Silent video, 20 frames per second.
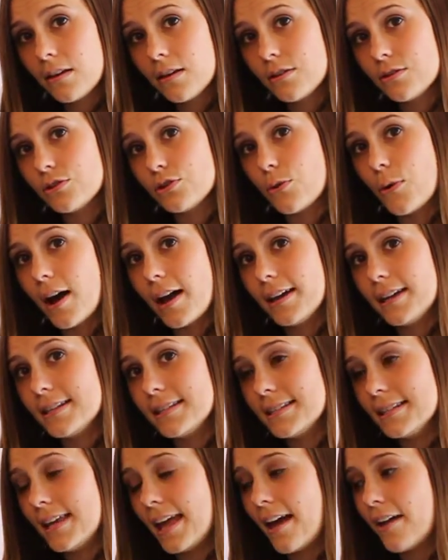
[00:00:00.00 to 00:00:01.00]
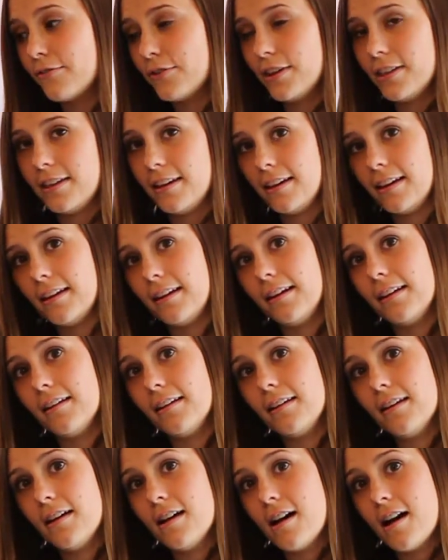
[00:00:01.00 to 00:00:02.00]
so I can see everything in it.
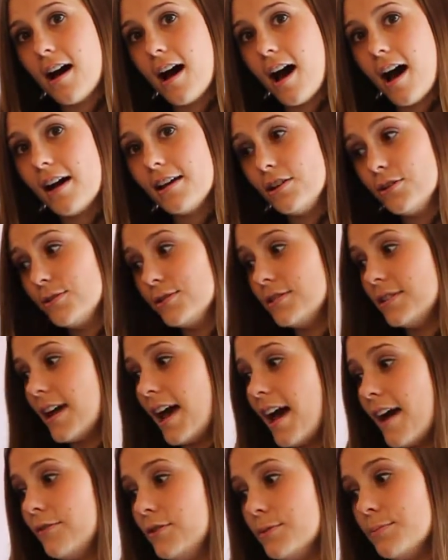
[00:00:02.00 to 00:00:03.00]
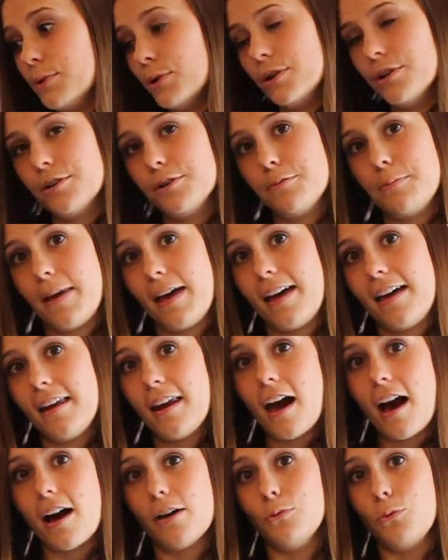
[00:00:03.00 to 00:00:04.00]
I used to have to put her to
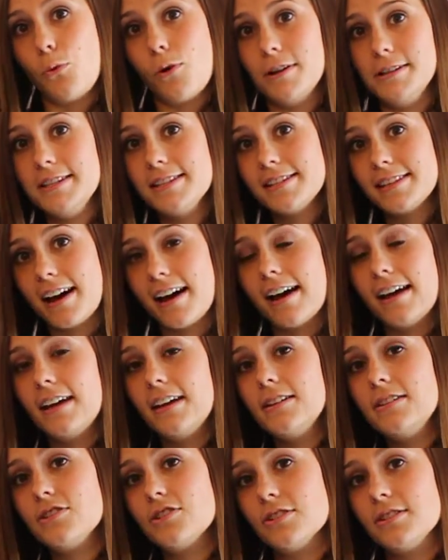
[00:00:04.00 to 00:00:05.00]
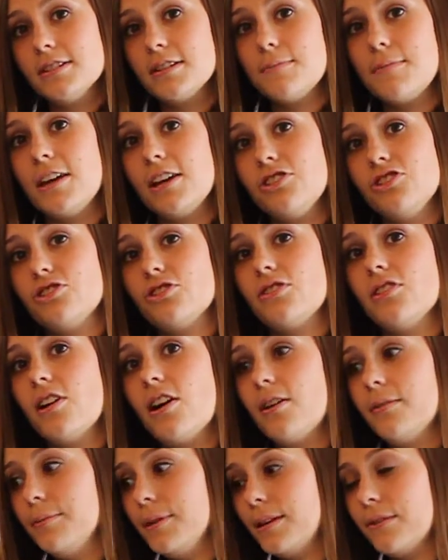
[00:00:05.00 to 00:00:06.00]
bed on one side just to make sure
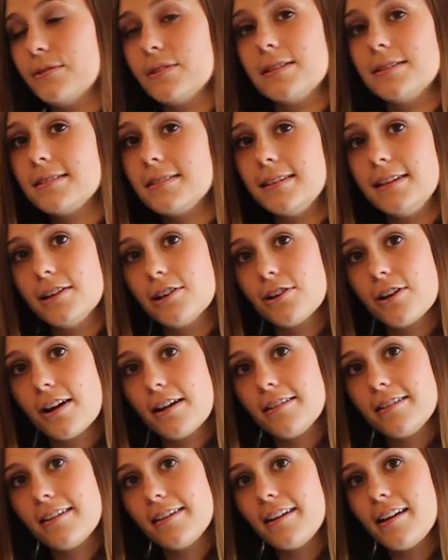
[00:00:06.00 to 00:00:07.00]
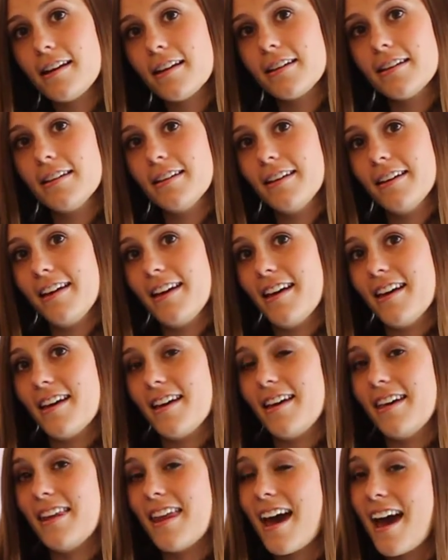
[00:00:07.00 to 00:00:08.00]
I'll be able to see her at night.
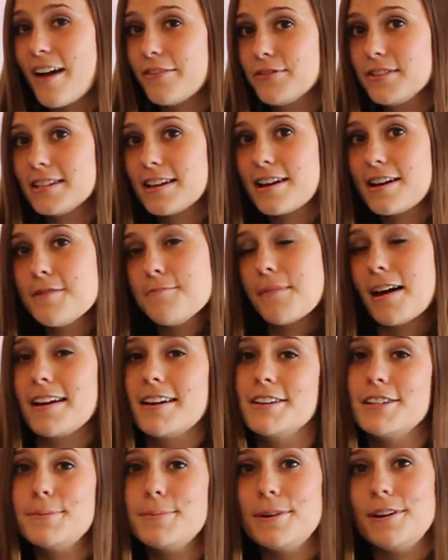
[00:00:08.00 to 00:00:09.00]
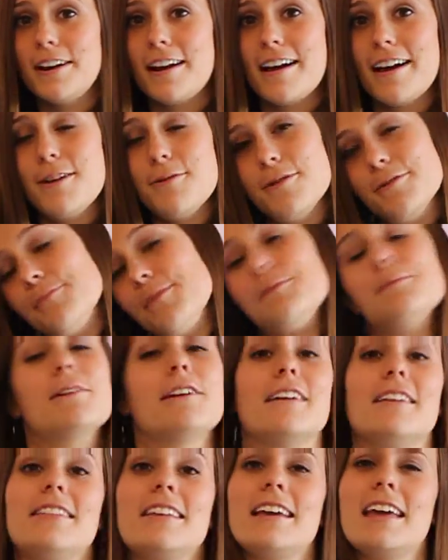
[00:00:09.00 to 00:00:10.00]
And half the time my husband and I would be
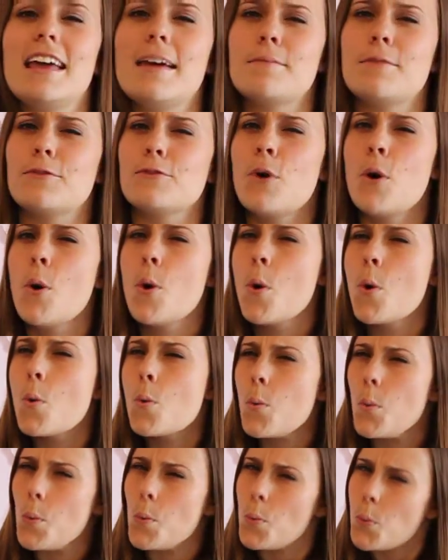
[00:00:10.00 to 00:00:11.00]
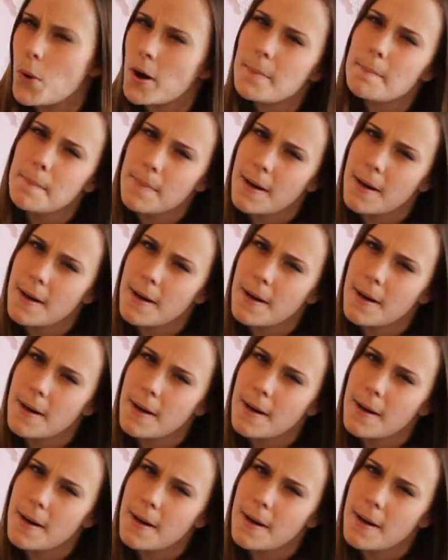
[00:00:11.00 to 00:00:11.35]
playing the game of what